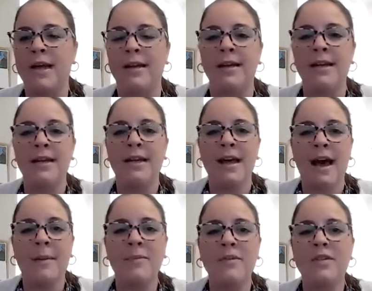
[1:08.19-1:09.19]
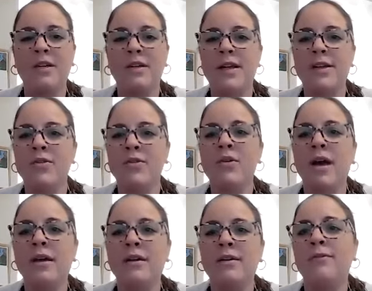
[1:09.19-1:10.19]
And I'm just going to let you
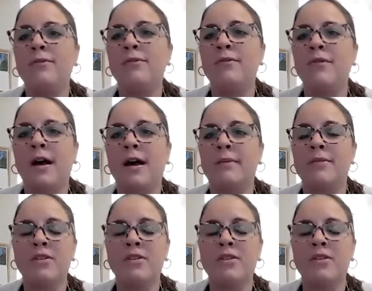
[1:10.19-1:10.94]
kind of um,